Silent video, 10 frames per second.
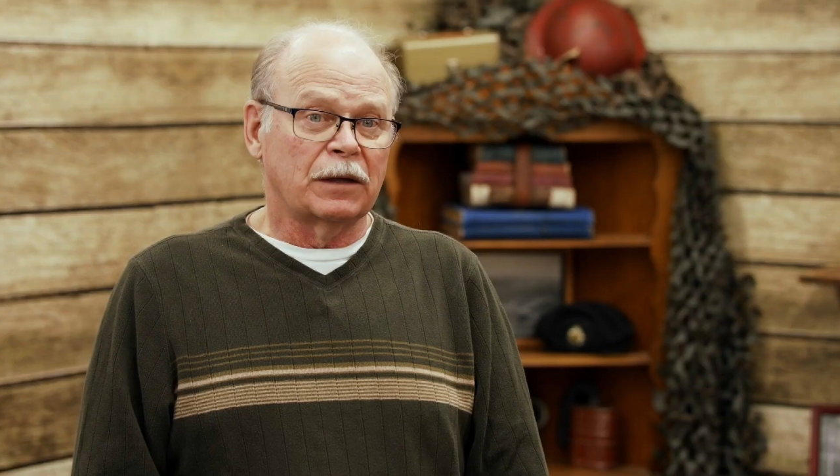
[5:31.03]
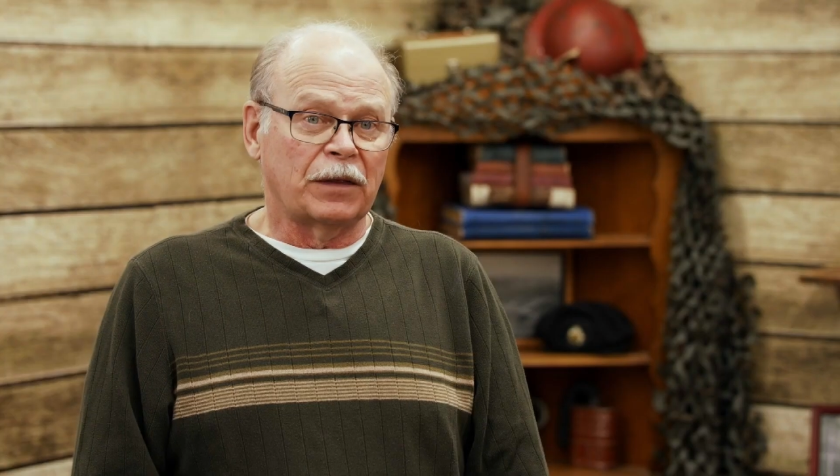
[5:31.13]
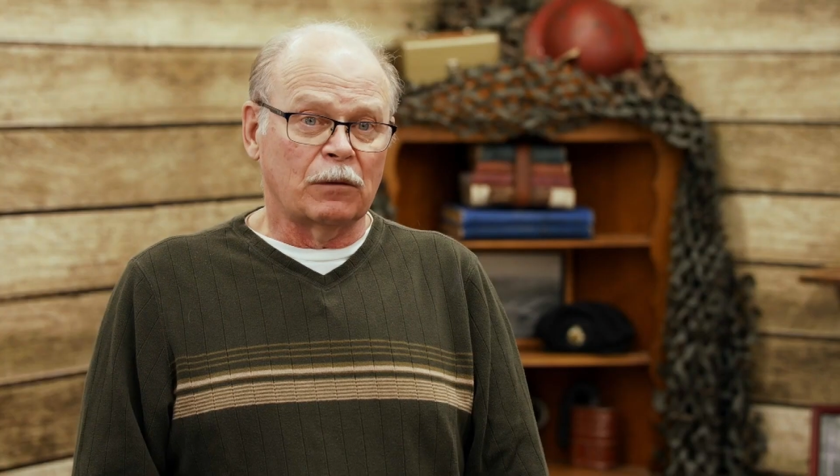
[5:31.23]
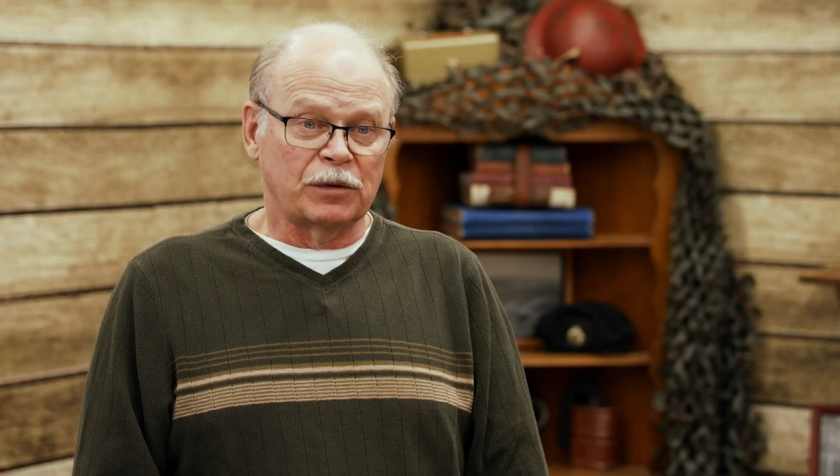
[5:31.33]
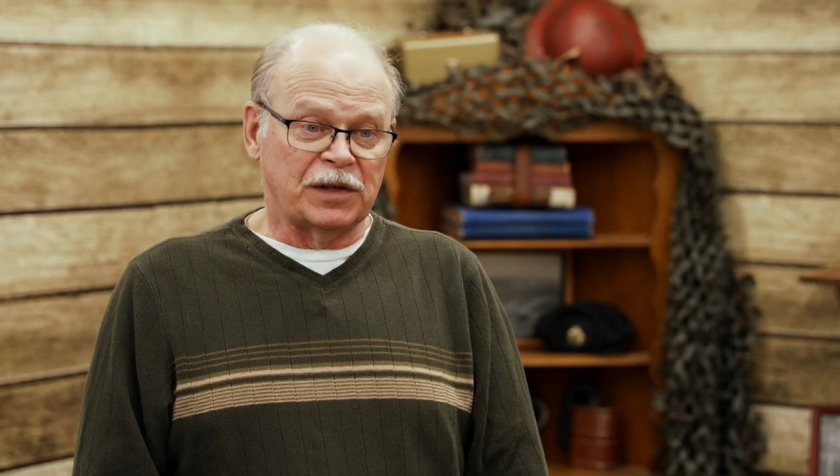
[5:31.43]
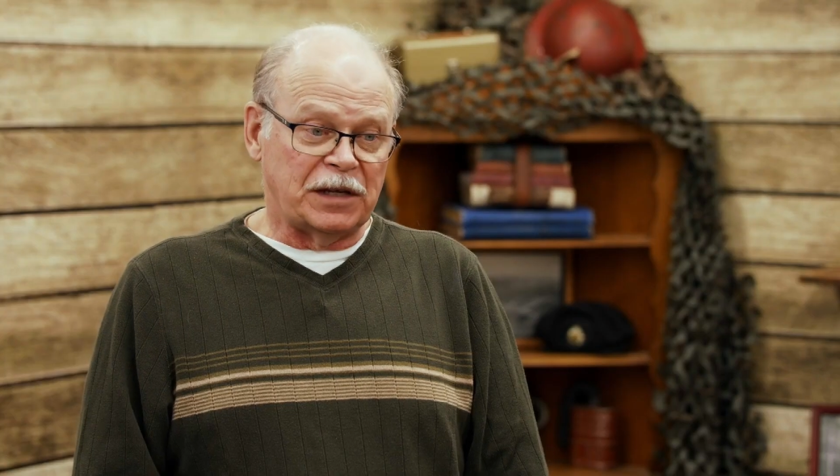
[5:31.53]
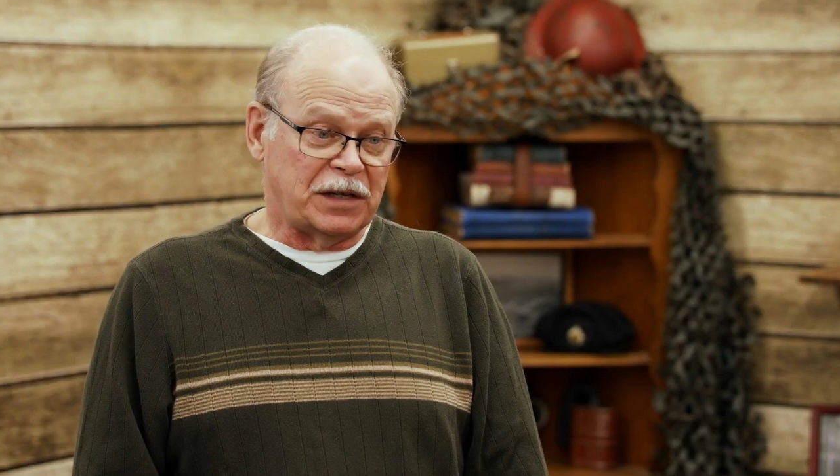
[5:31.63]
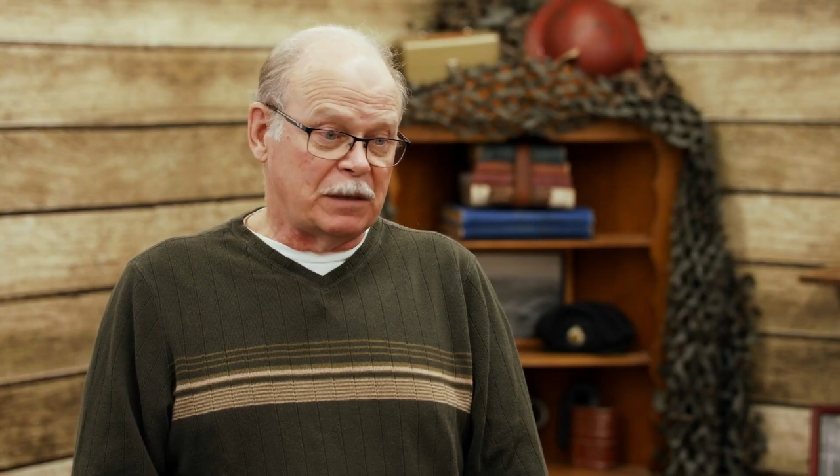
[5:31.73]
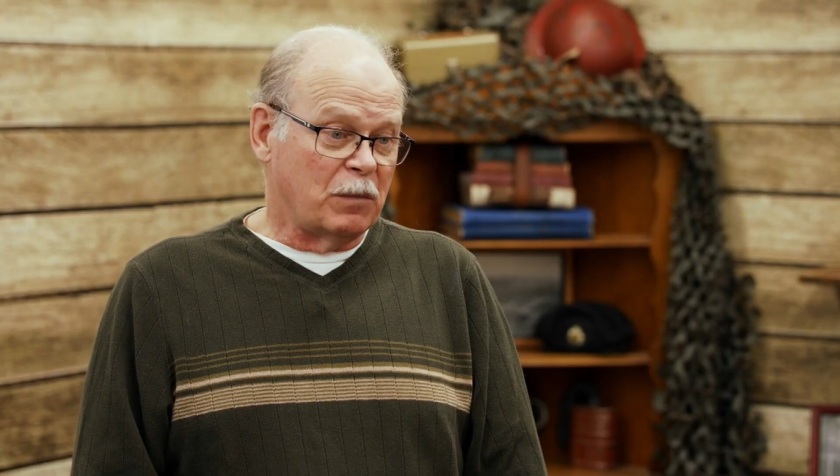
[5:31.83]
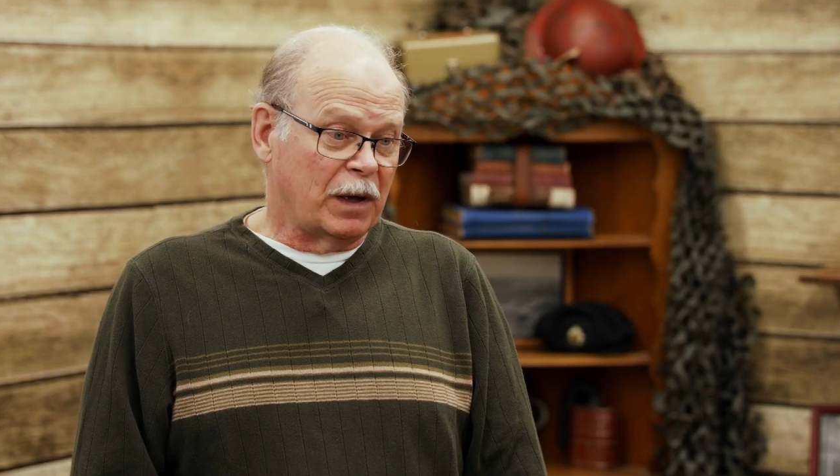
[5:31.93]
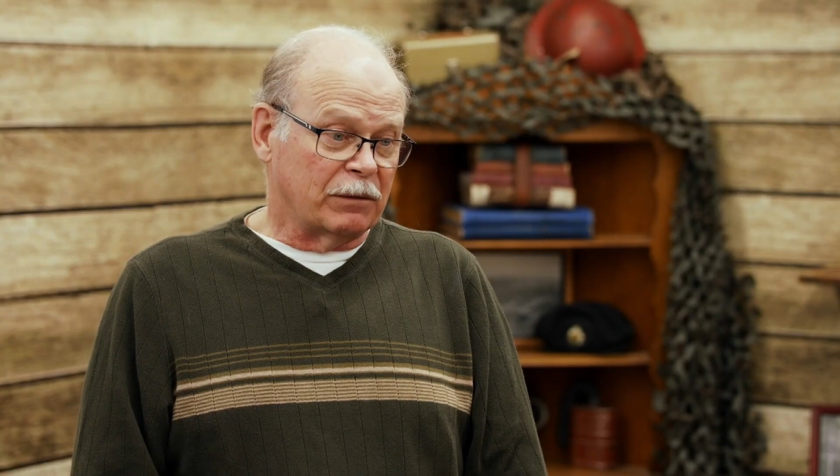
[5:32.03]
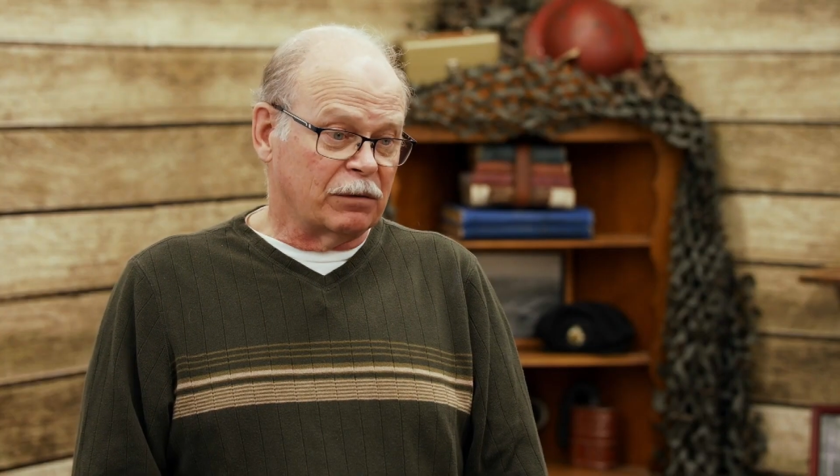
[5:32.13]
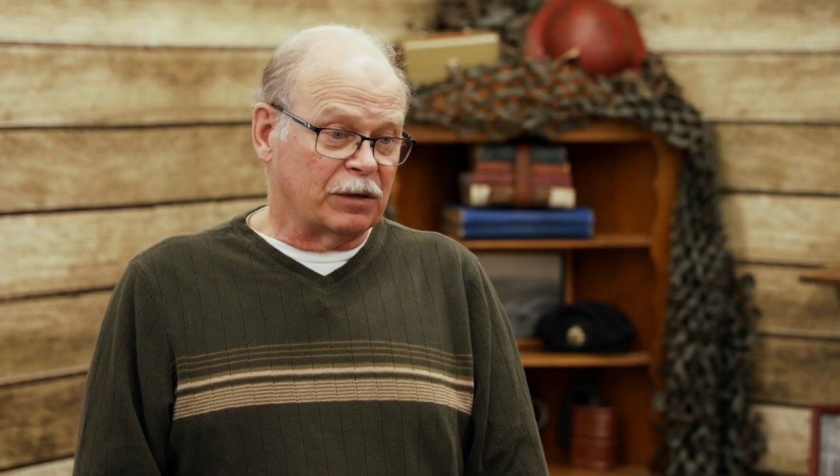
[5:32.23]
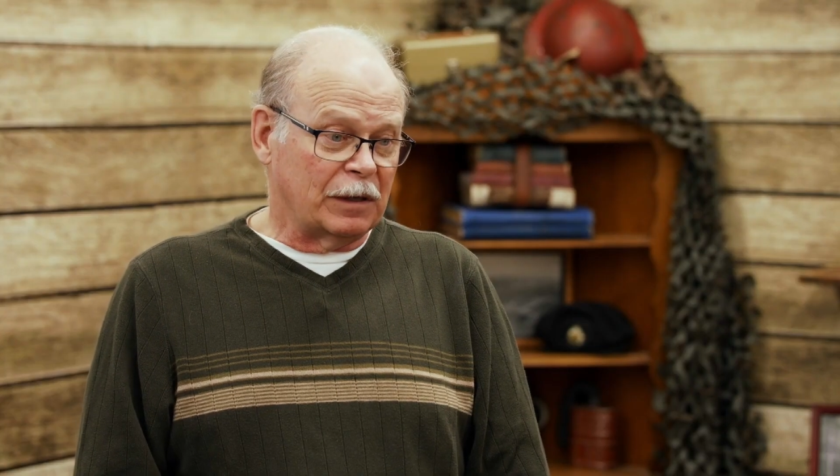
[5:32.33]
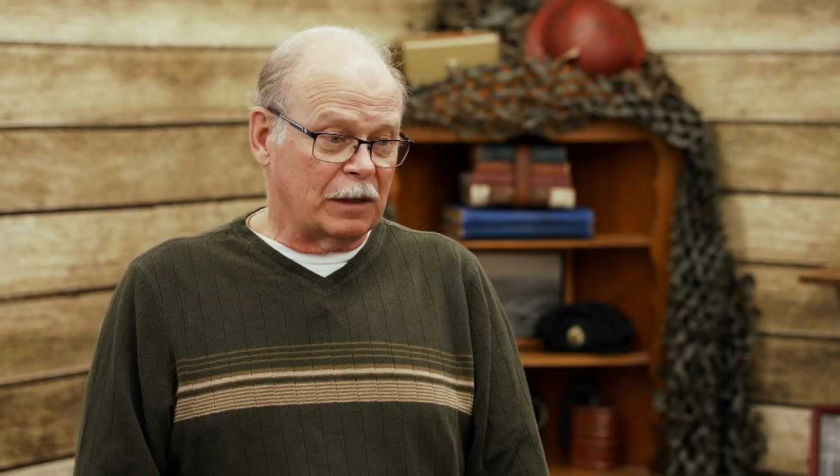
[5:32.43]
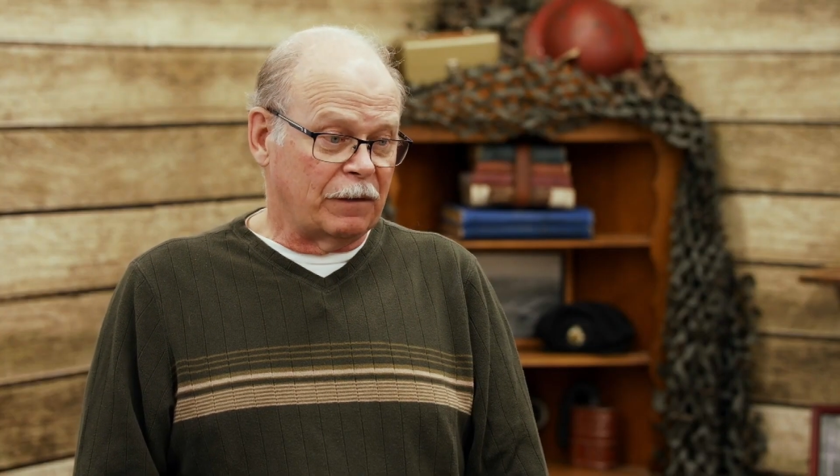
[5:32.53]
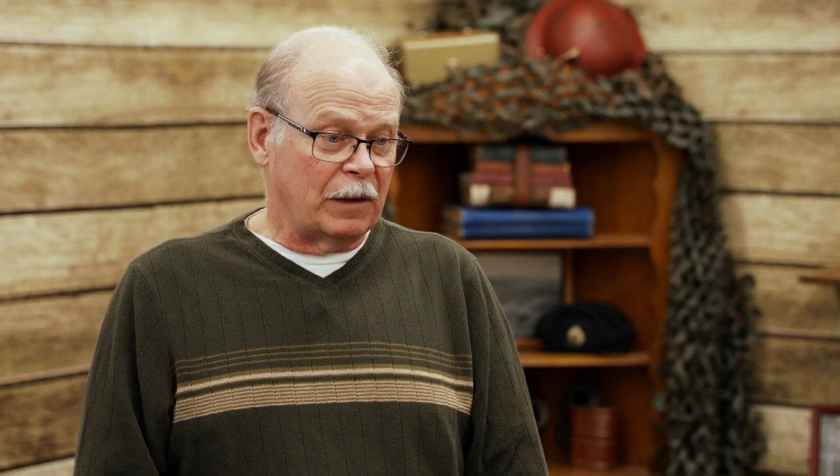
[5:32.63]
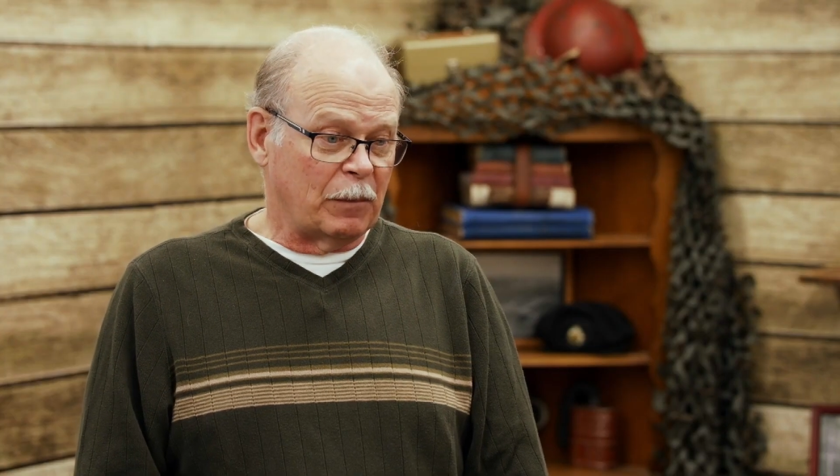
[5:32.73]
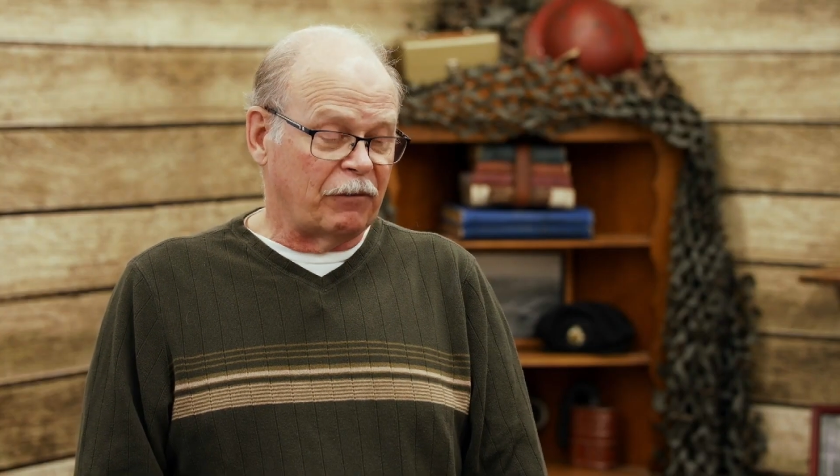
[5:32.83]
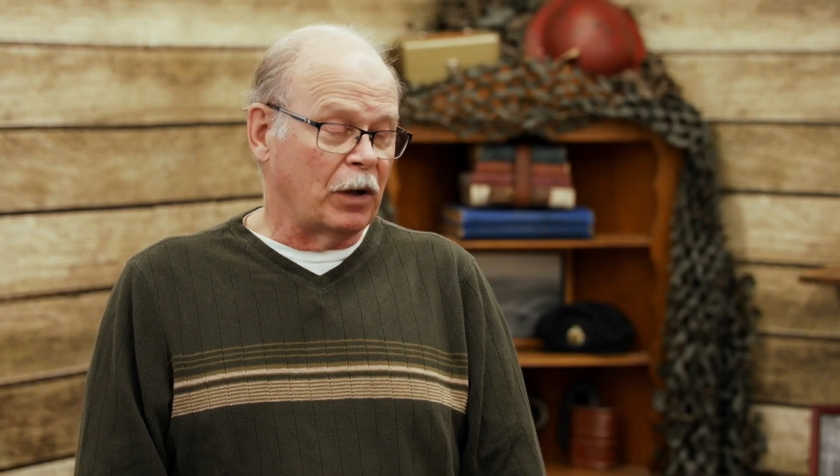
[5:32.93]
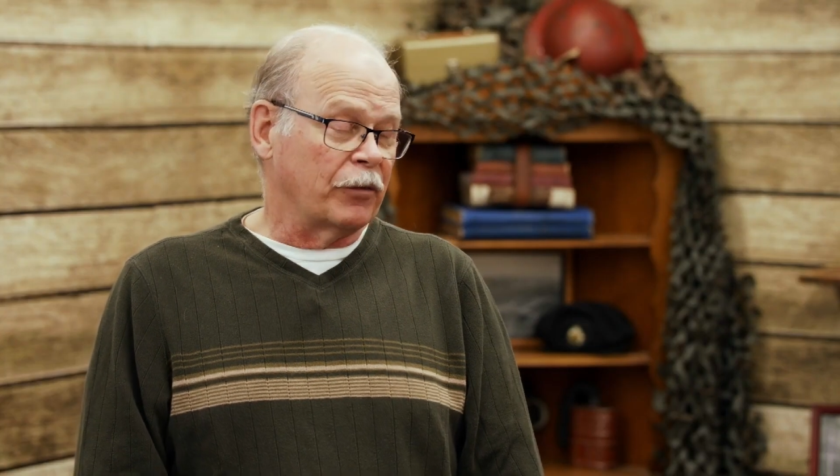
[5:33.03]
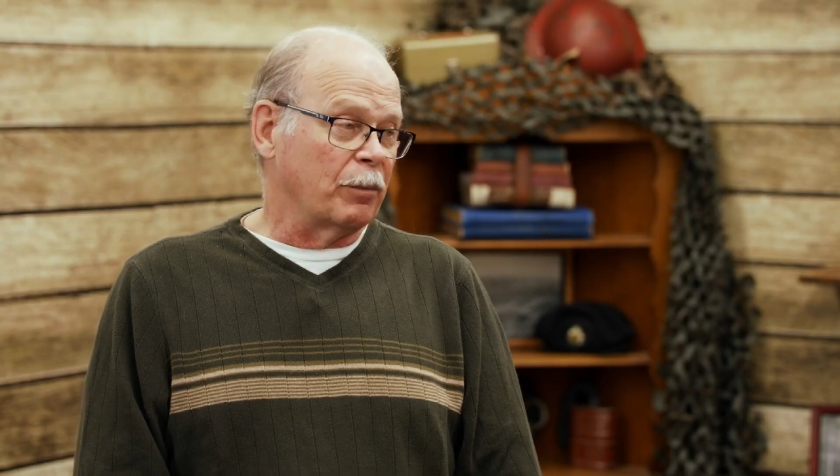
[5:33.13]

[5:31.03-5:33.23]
think it was 18 months, and then my father